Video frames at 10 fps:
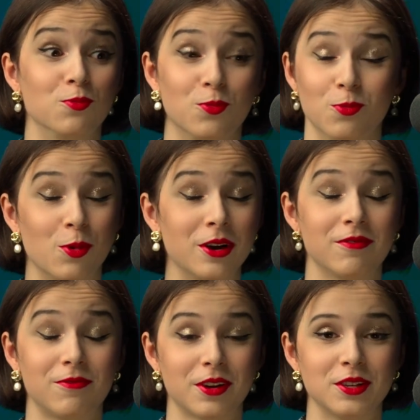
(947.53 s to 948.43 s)
one
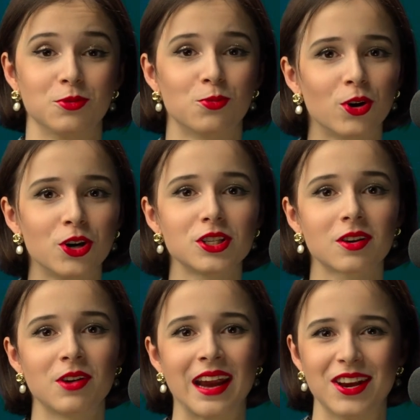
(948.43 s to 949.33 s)
of his worst
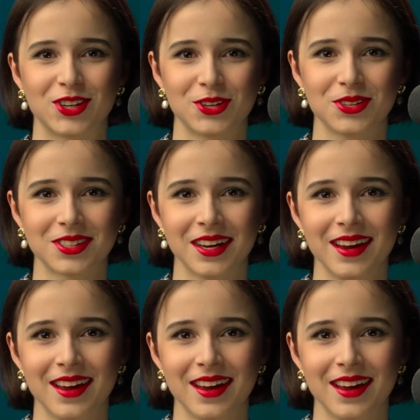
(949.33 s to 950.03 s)
creations